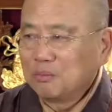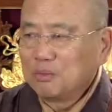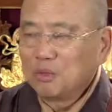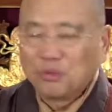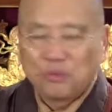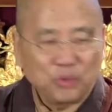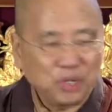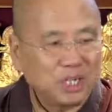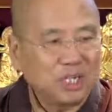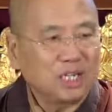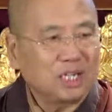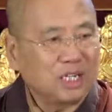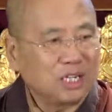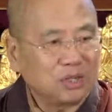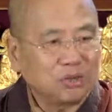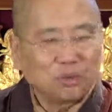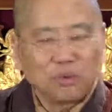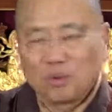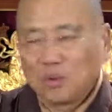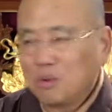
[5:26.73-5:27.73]
we really
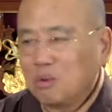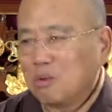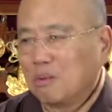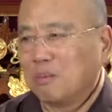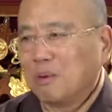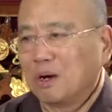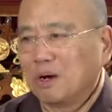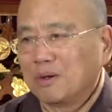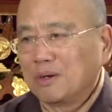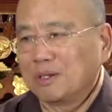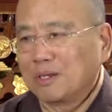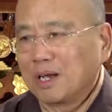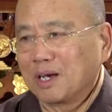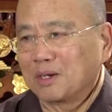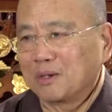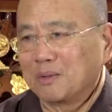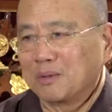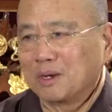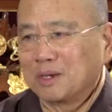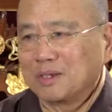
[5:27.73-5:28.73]
need to know about it.
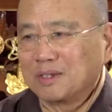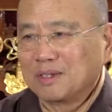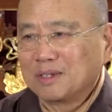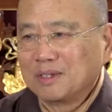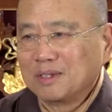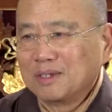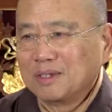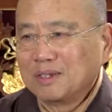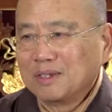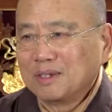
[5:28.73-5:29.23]
Otherwise,